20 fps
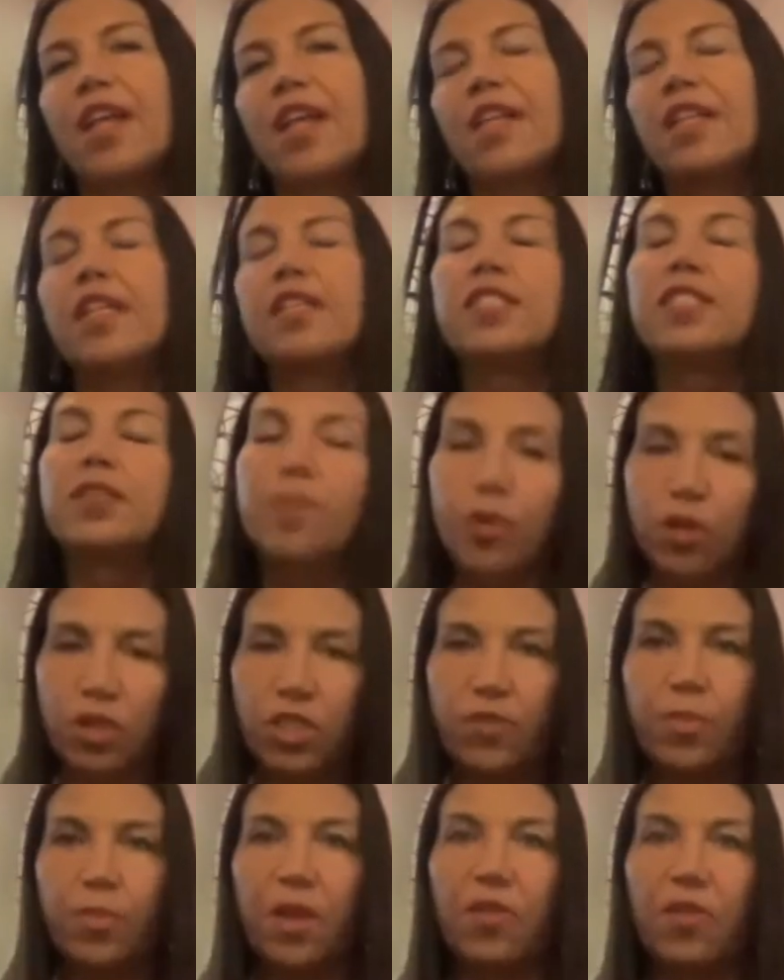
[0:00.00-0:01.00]
and it's the
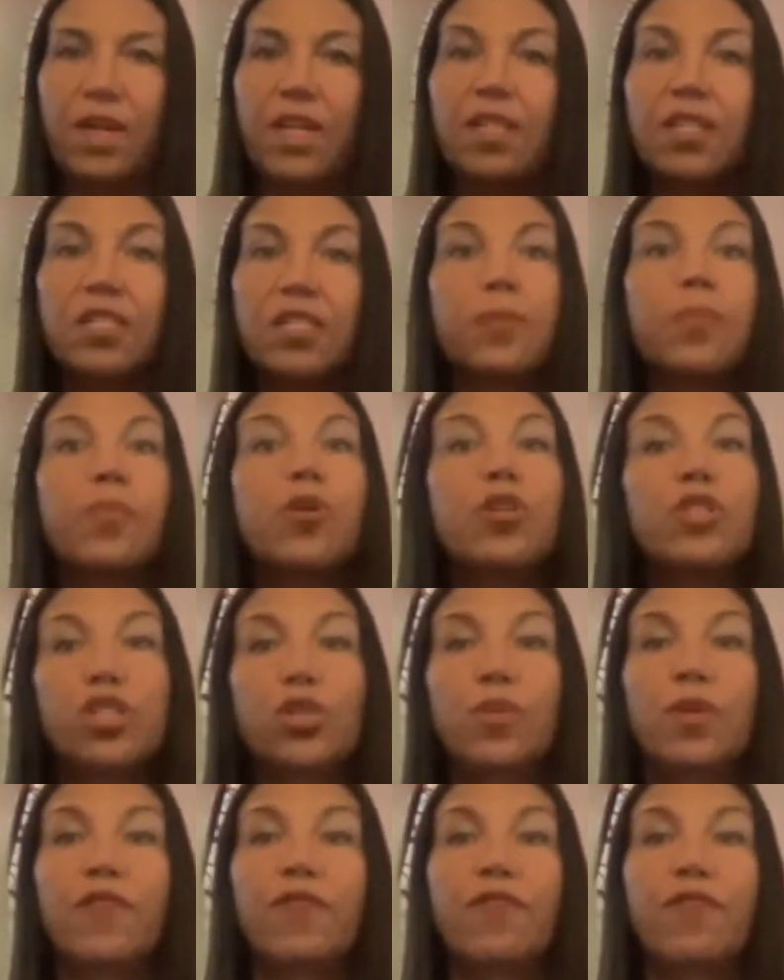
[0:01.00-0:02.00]
push, by the way, it is the push
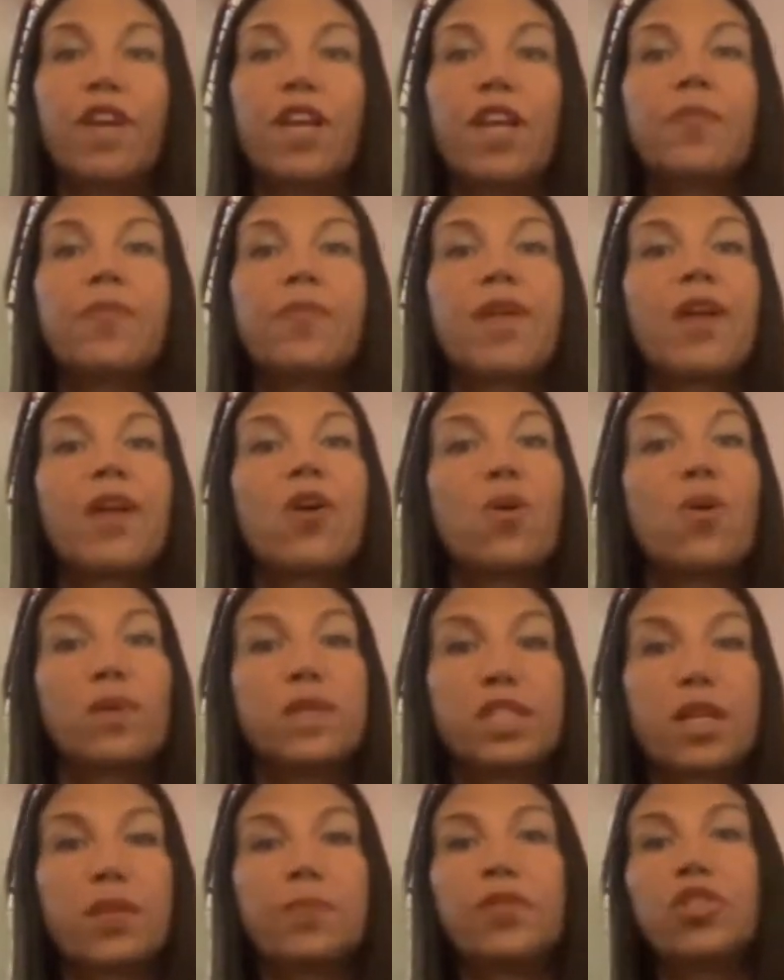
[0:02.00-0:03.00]
twin flame that
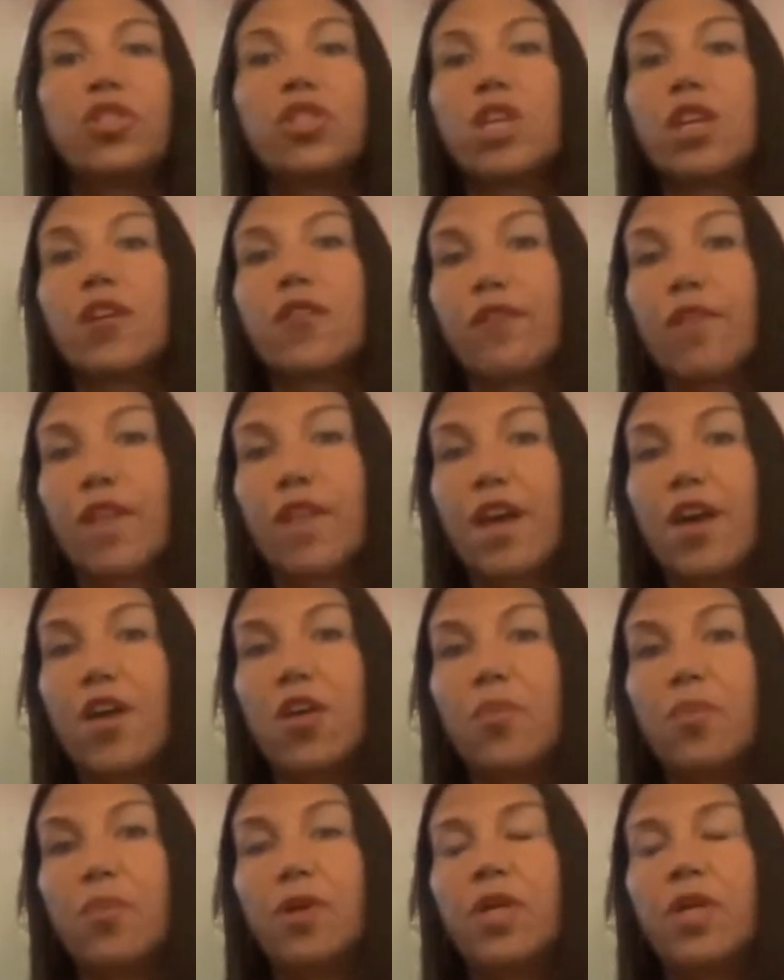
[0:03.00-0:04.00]
always comes looking for the help.